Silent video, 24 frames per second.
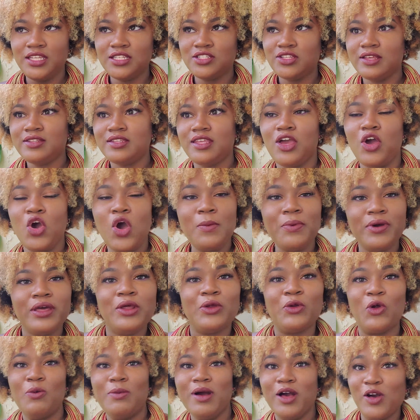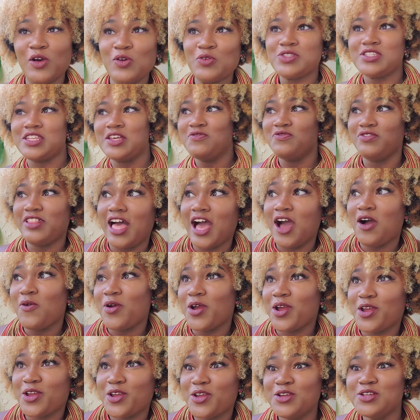So I was like, oh, I'm gonna grow my own
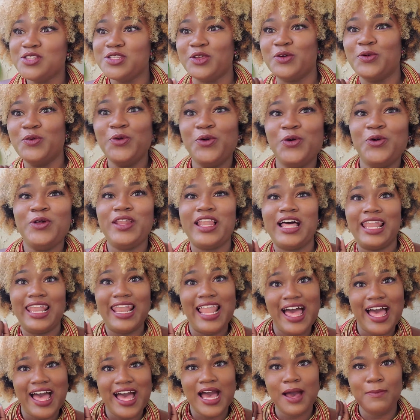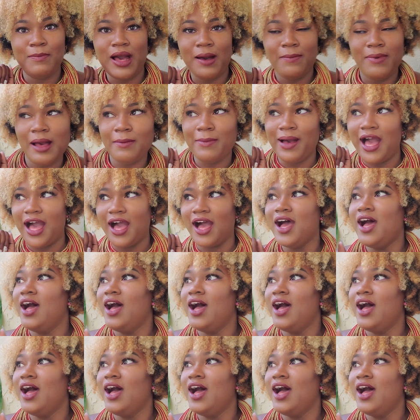sunflowers, and ooh la la, ba ba ba.